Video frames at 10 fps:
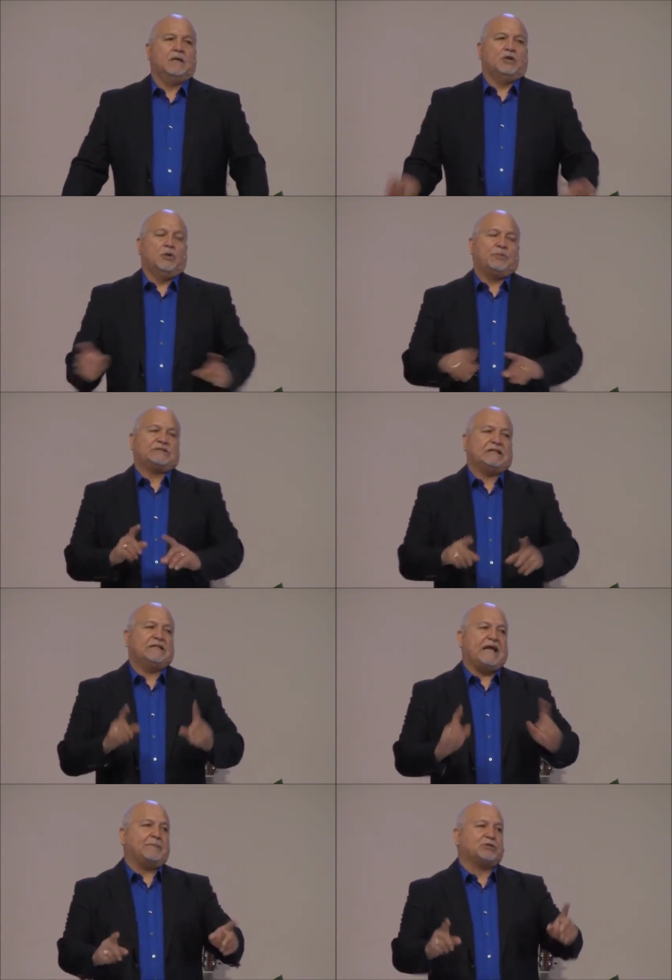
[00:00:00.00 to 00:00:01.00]
You present
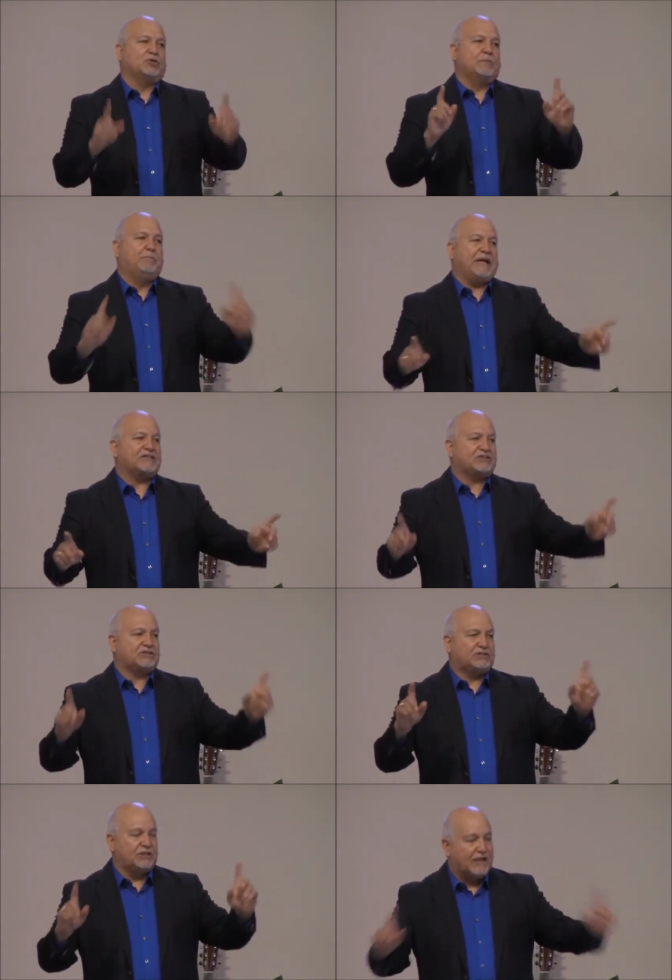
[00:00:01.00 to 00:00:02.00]
the absolute
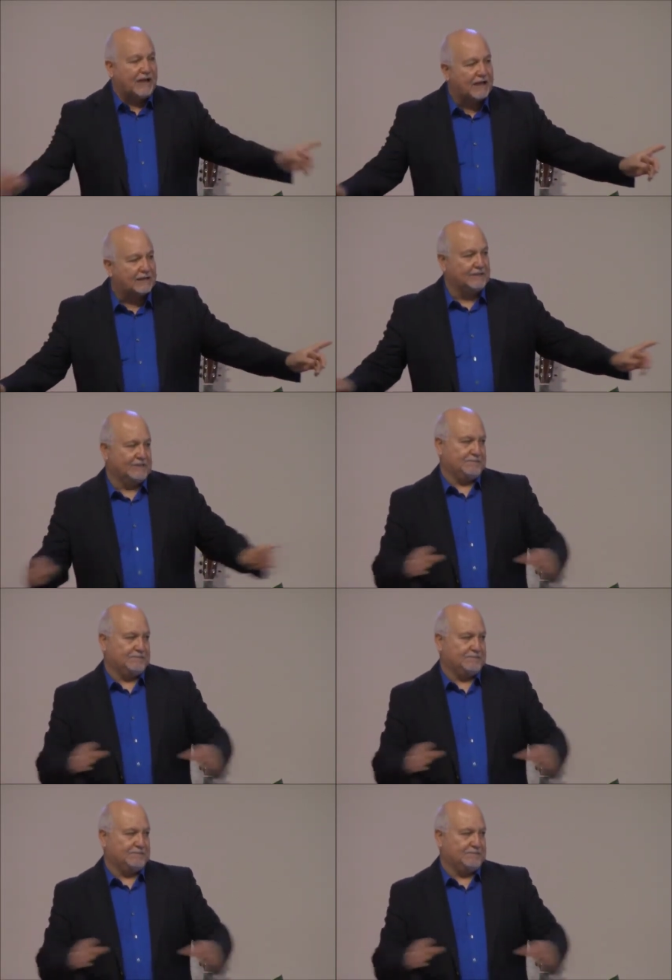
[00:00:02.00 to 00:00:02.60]
best to God.